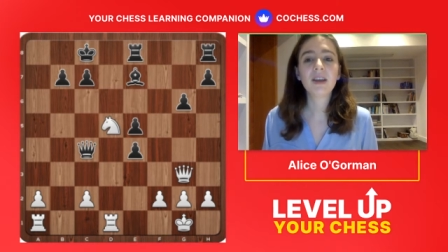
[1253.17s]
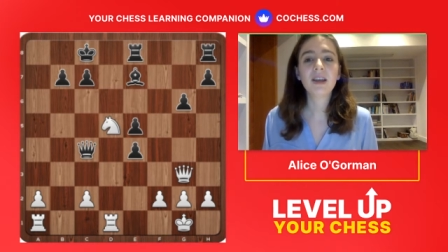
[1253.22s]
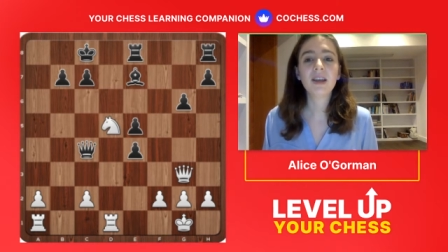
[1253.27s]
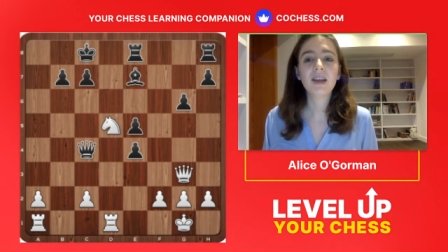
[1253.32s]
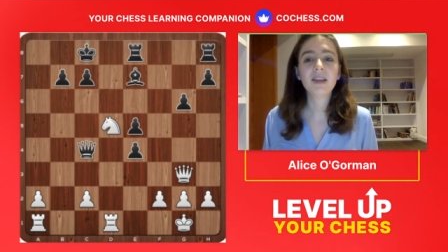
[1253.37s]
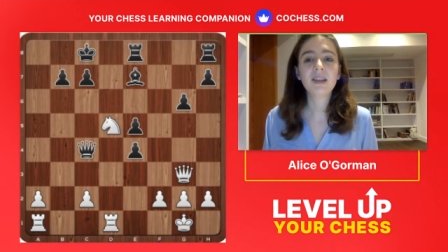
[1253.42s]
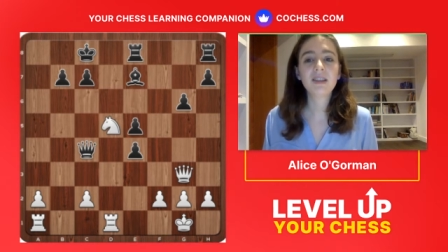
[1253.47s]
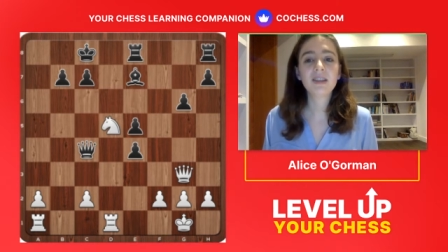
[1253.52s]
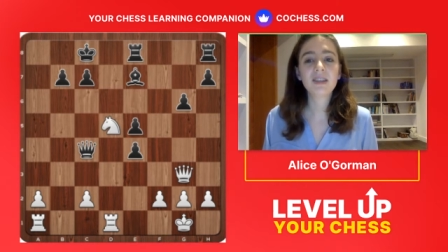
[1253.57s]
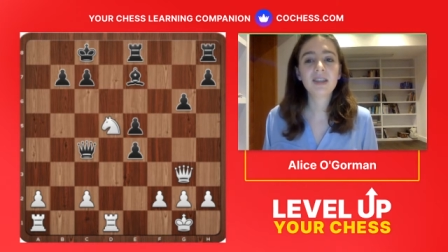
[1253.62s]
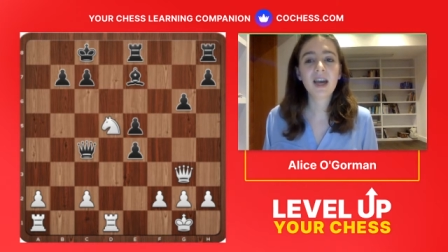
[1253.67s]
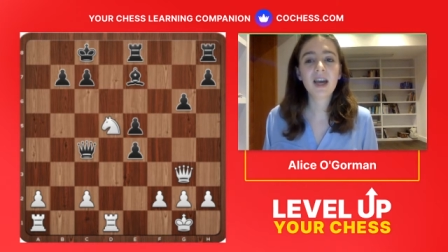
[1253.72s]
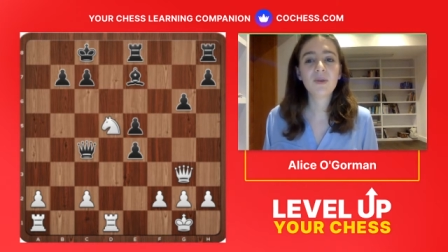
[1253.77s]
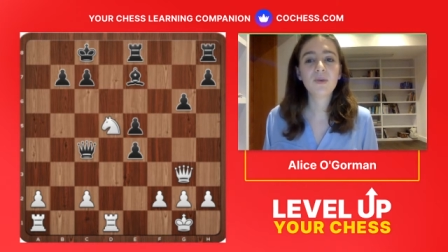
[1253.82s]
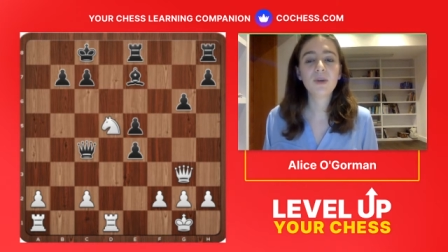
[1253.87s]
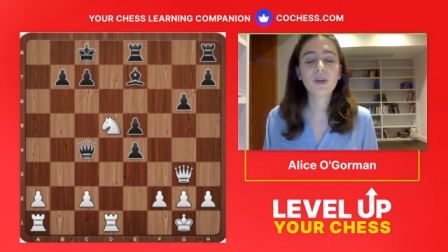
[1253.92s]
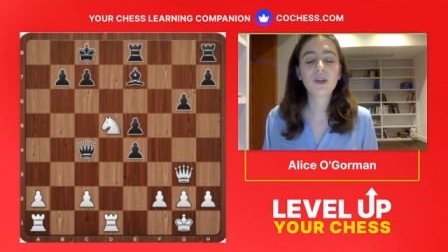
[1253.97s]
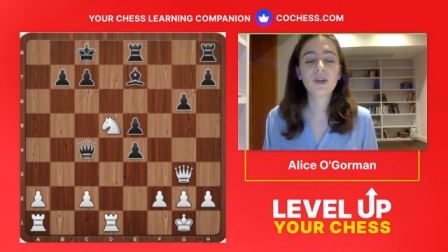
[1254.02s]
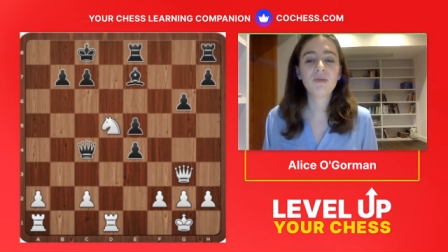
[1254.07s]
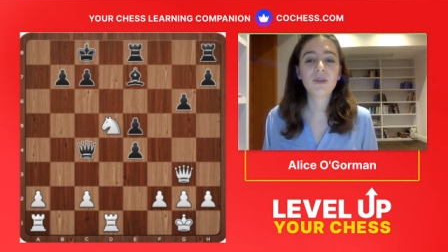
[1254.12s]
Instead,
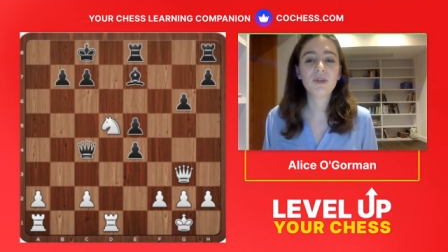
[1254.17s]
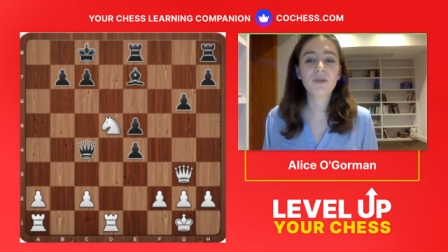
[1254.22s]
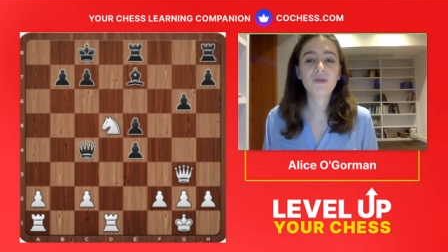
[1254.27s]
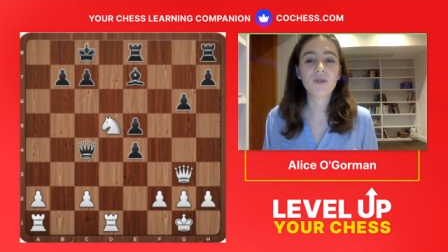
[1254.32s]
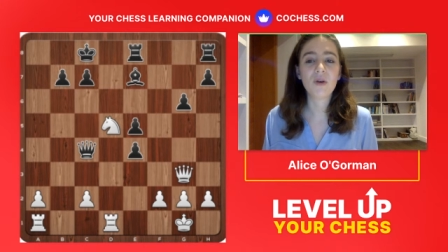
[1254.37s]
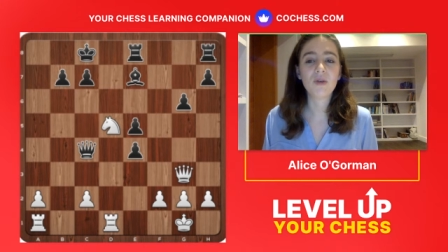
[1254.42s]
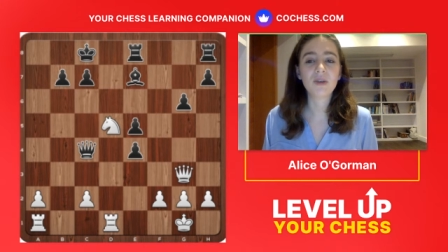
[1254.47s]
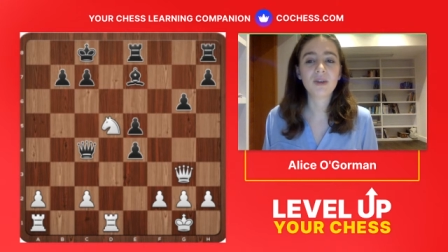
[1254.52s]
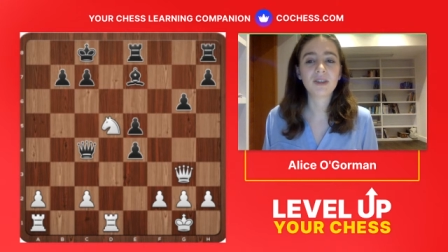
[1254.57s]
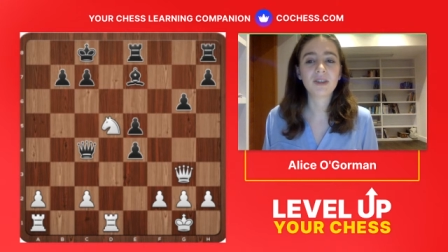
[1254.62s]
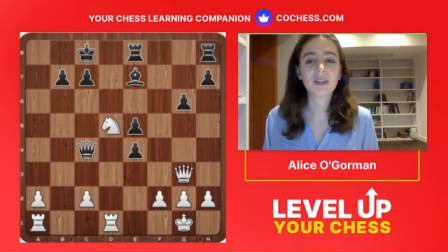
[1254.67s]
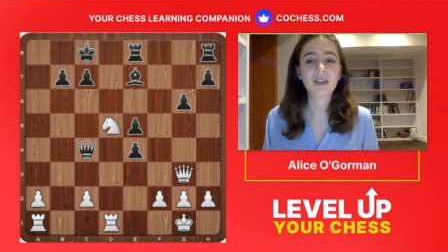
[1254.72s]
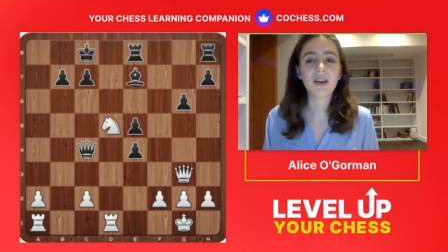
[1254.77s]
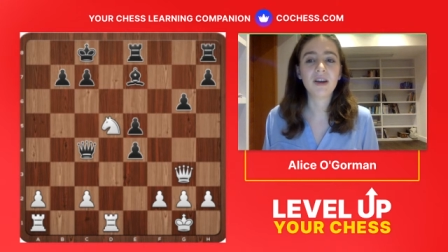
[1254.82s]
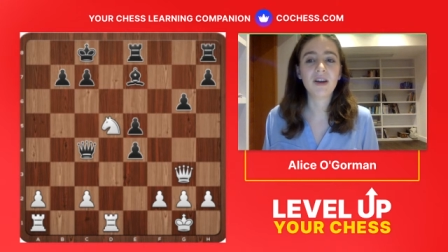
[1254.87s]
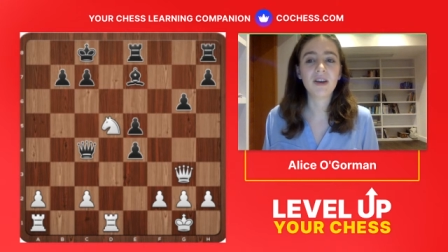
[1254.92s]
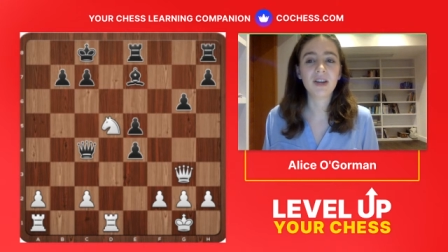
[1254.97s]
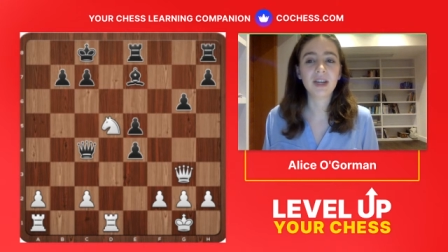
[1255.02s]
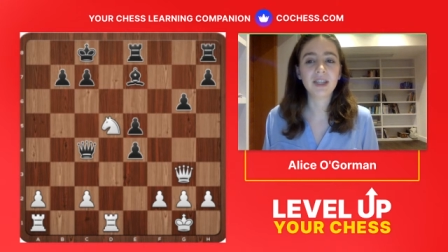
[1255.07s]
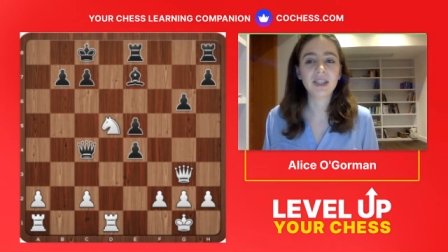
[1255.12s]
we should be focusing
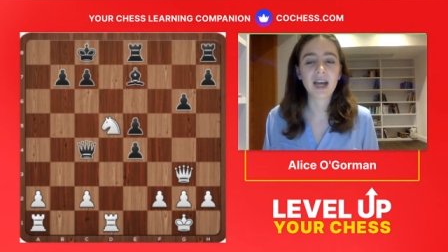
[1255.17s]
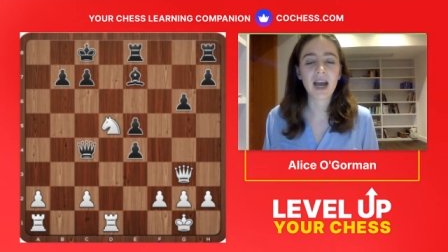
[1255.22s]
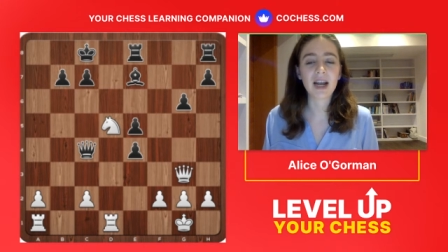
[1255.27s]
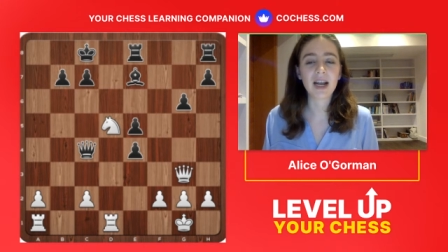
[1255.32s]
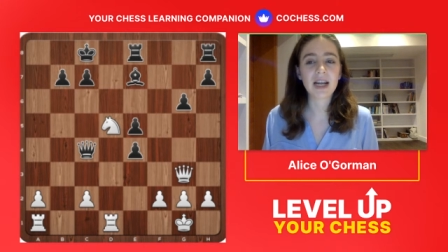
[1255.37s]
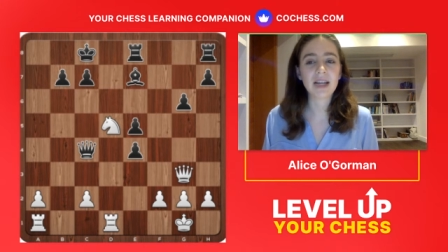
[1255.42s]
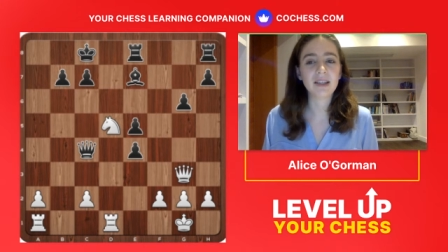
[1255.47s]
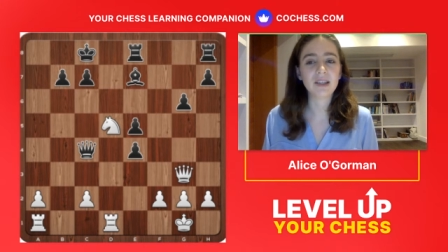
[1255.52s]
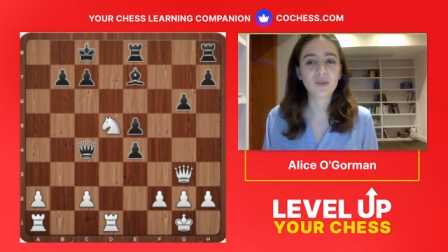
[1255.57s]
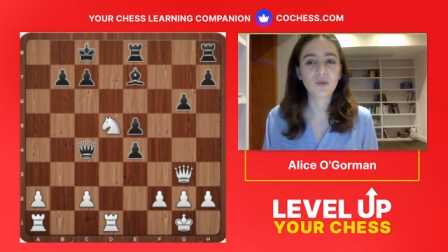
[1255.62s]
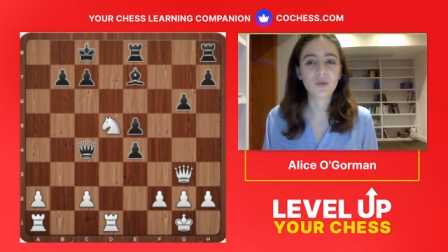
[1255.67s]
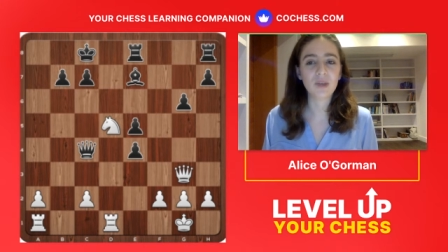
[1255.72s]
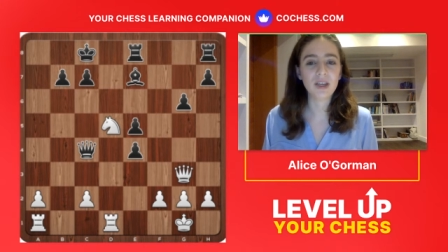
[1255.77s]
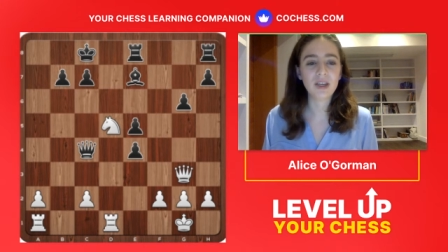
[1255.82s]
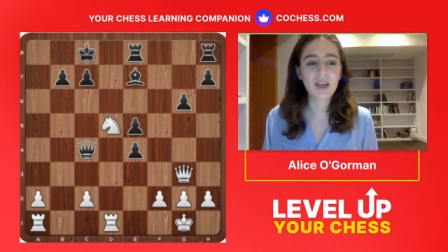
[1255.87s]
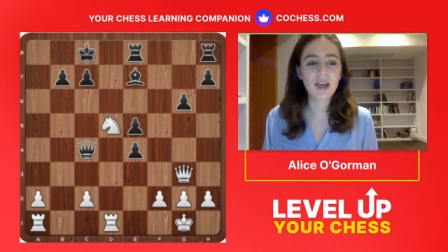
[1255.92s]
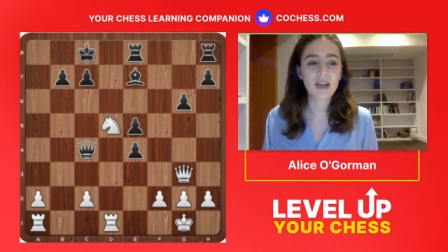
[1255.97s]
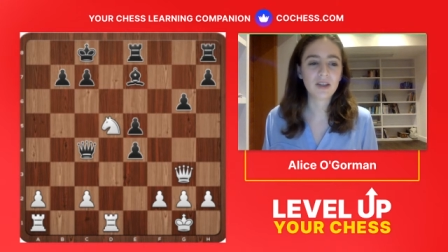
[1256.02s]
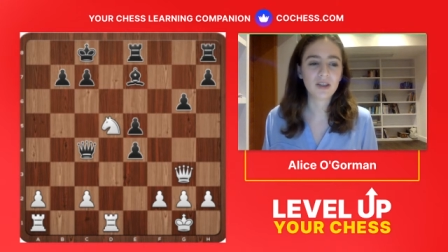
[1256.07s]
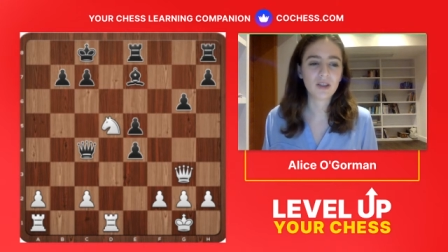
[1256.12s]
on attacking this weak
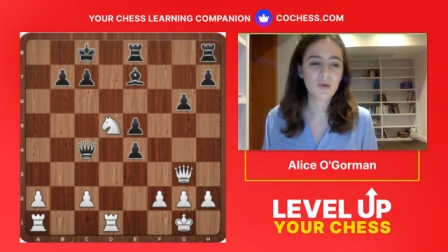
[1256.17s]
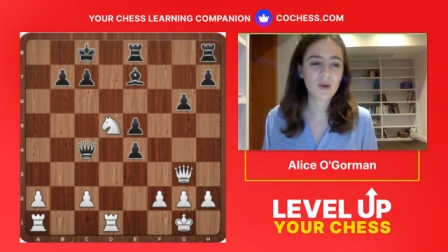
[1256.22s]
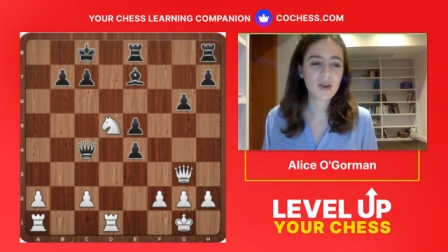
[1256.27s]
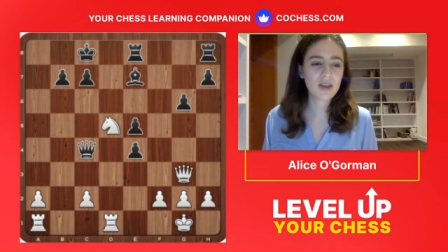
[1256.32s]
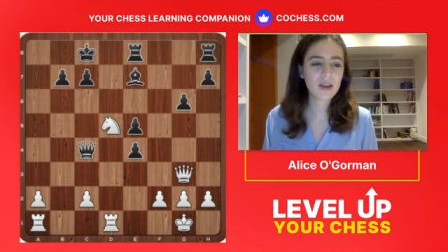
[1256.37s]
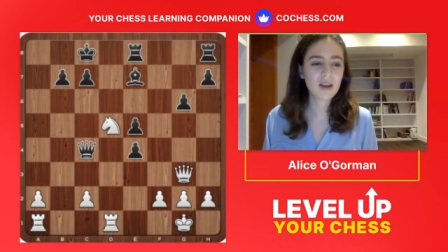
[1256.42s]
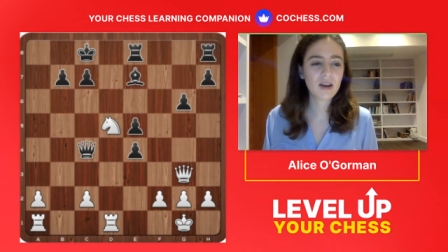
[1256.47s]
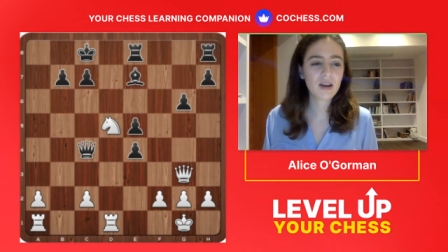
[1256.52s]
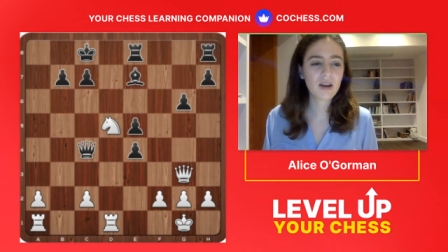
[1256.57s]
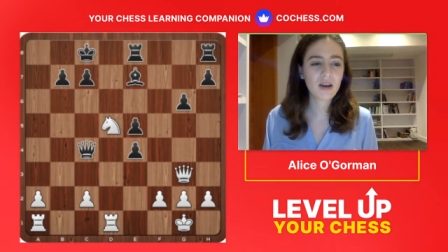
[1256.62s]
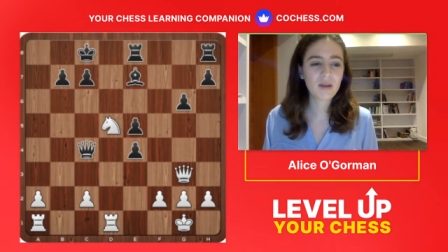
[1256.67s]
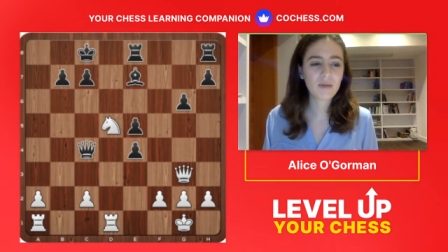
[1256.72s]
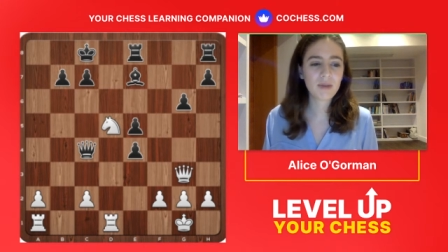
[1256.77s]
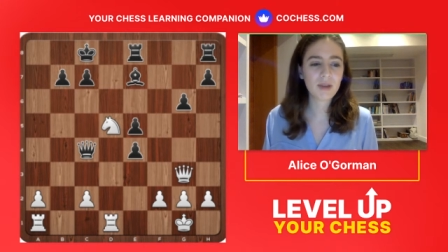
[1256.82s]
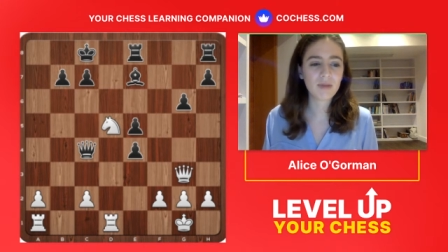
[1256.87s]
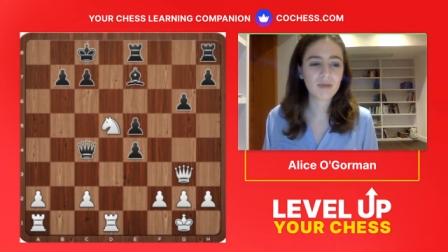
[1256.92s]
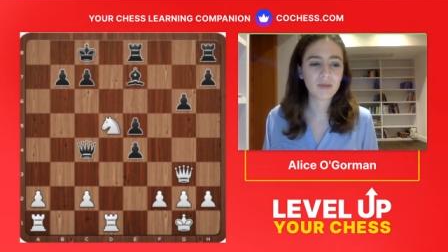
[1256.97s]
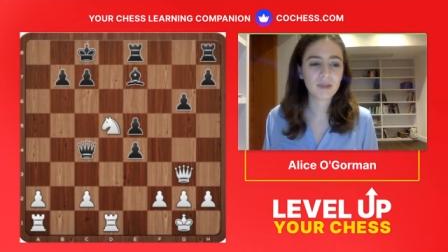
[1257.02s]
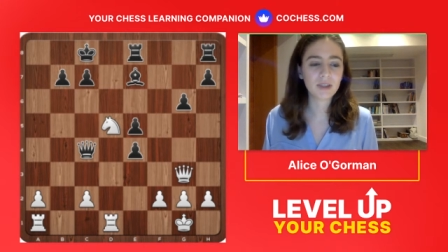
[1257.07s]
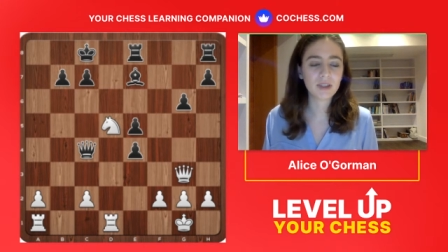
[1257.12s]
king. So I think a lot of
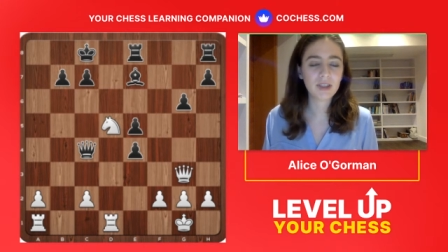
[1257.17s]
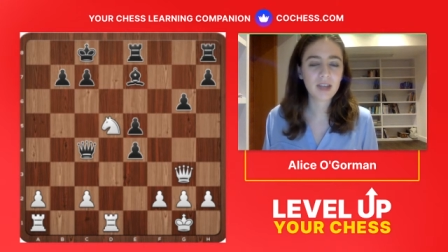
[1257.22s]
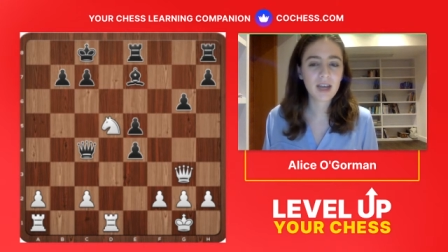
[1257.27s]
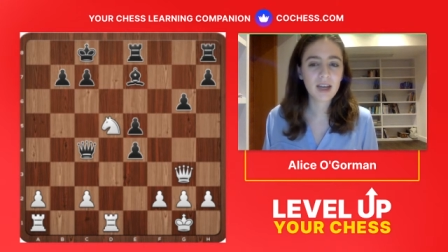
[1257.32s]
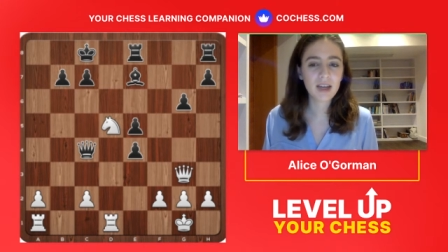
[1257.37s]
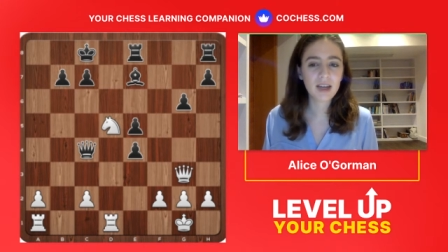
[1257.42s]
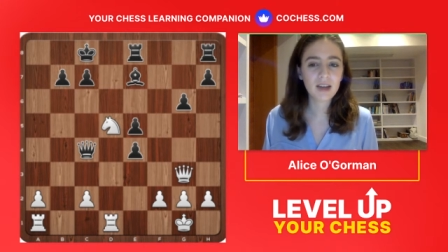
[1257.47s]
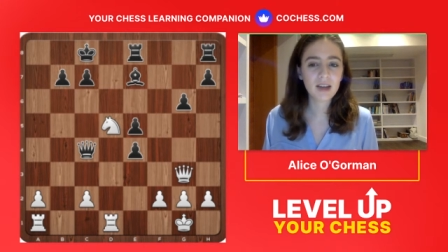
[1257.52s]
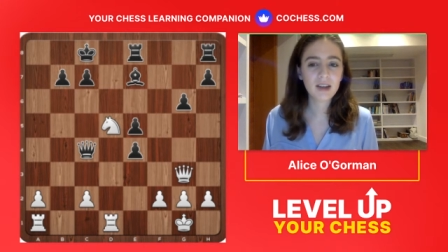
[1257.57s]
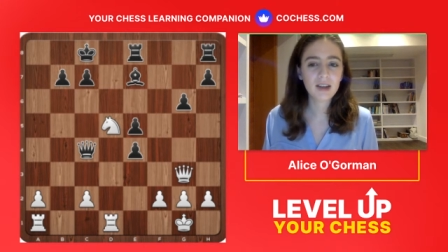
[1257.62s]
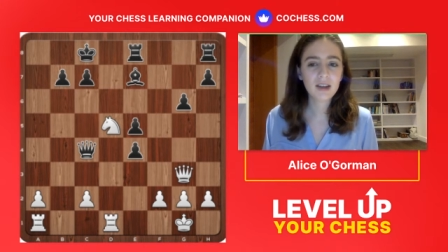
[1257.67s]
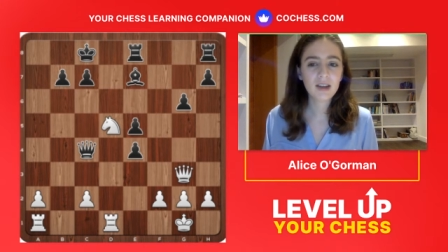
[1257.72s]
people said it.